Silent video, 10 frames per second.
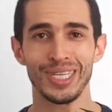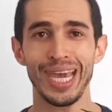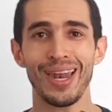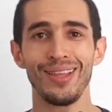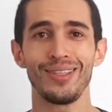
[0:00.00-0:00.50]

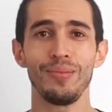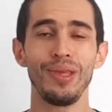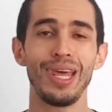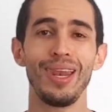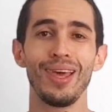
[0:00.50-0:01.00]
get
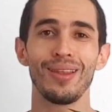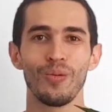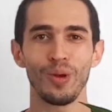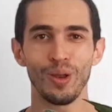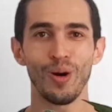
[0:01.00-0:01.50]
intimidated
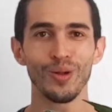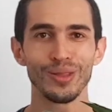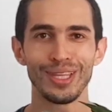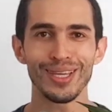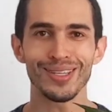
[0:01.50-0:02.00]
with all
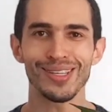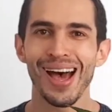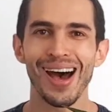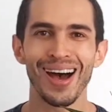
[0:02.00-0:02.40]
these